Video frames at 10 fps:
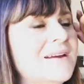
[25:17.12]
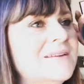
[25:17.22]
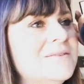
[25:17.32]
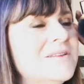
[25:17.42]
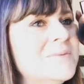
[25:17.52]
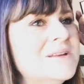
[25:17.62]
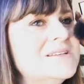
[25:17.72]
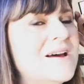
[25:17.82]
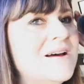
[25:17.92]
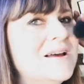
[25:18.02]
I don't want to spend
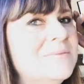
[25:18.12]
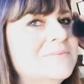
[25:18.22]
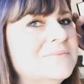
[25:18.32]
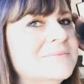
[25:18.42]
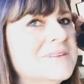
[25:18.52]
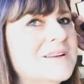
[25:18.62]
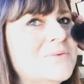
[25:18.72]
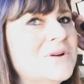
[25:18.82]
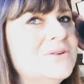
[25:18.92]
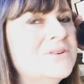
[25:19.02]
time because I don't
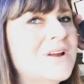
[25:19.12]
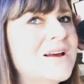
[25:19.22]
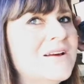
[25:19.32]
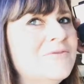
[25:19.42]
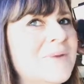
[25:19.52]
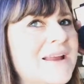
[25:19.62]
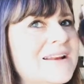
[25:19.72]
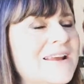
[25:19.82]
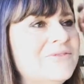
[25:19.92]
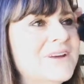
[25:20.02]
want to look like I've made
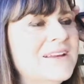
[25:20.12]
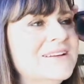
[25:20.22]
an effort.